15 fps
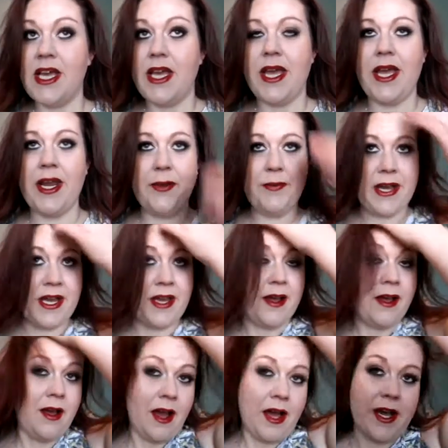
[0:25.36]
Anyway,
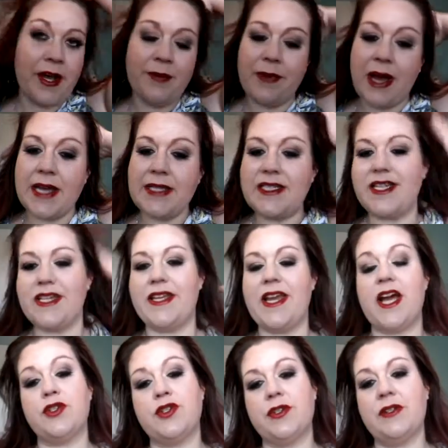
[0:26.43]
I did
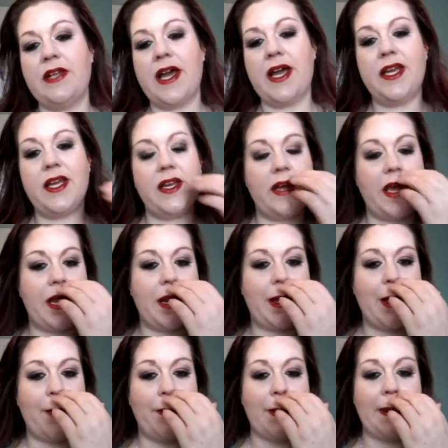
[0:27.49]
natural lighting and a
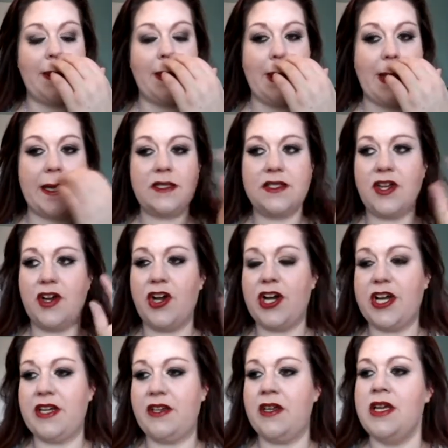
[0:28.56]
couple of lights
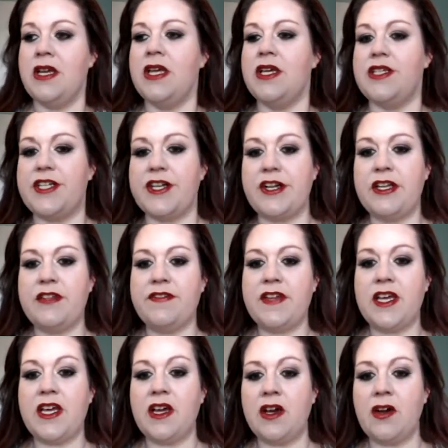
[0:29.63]
on during the
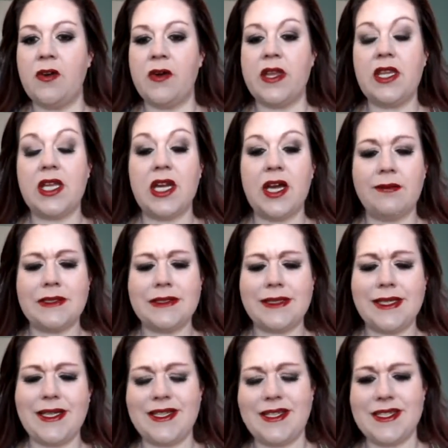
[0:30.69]
video, and then I was
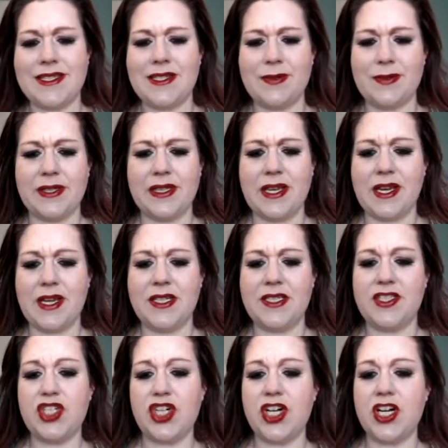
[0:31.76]
like, this is really kind
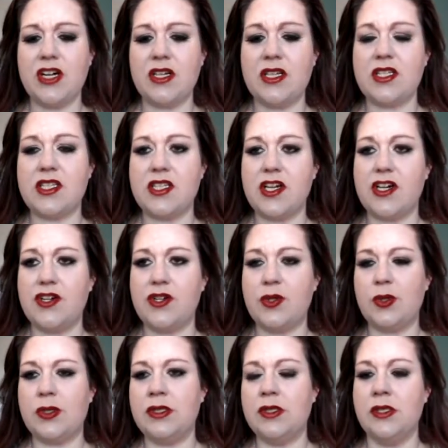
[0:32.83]
of dark, so